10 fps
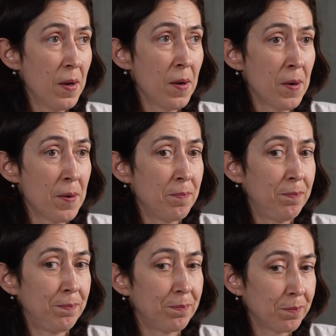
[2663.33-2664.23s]

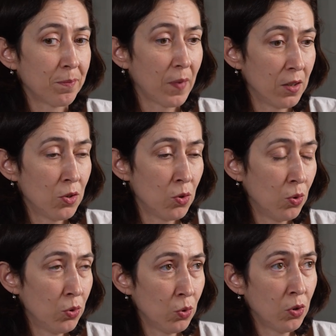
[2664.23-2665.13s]

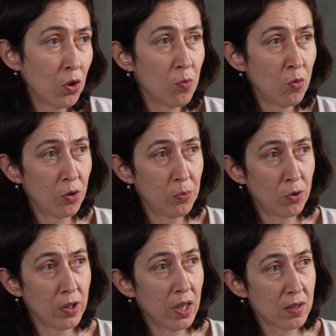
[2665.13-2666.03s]
To grow more
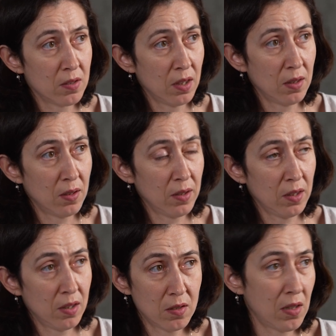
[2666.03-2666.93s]
products
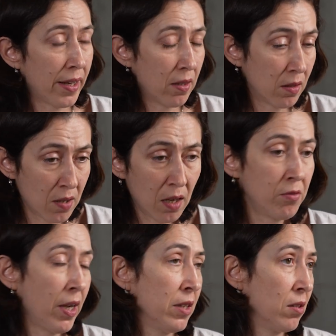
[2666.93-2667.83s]
in these like
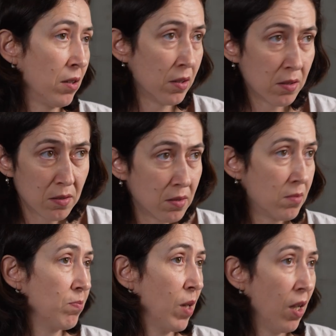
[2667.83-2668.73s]
accelerators,